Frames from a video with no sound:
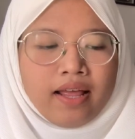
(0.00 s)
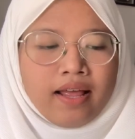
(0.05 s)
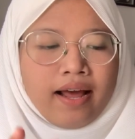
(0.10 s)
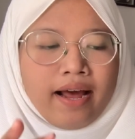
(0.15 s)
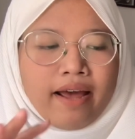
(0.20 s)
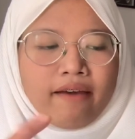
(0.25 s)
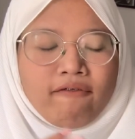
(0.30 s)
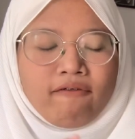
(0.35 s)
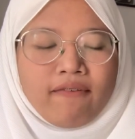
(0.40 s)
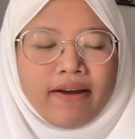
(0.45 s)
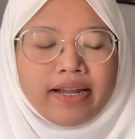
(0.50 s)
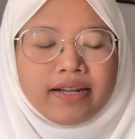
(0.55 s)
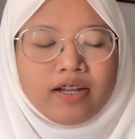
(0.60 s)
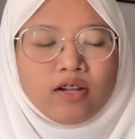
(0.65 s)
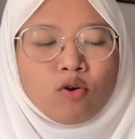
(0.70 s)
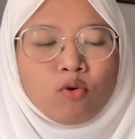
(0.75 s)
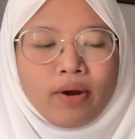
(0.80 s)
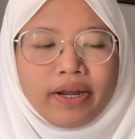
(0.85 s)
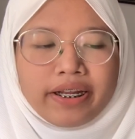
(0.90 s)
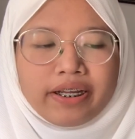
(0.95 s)
I find it
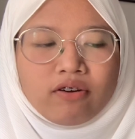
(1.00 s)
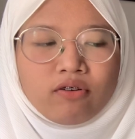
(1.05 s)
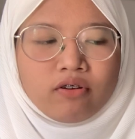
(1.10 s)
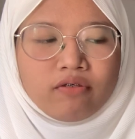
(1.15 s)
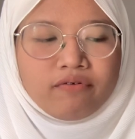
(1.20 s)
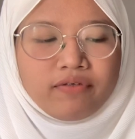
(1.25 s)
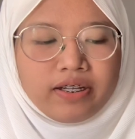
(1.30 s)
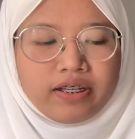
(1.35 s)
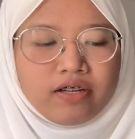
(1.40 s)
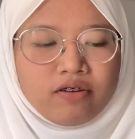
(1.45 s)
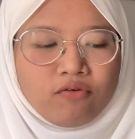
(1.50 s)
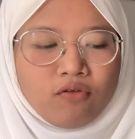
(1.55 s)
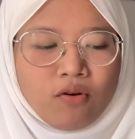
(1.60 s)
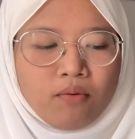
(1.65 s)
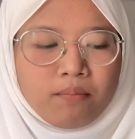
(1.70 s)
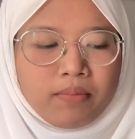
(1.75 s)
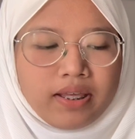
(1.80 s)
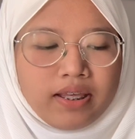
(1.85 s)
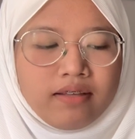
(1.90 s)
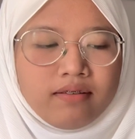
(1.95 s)
quite convenient for
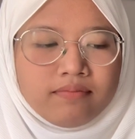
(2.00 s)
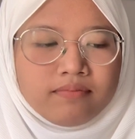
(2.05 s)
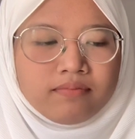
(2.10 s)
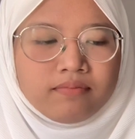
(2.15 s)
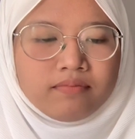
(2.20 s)
me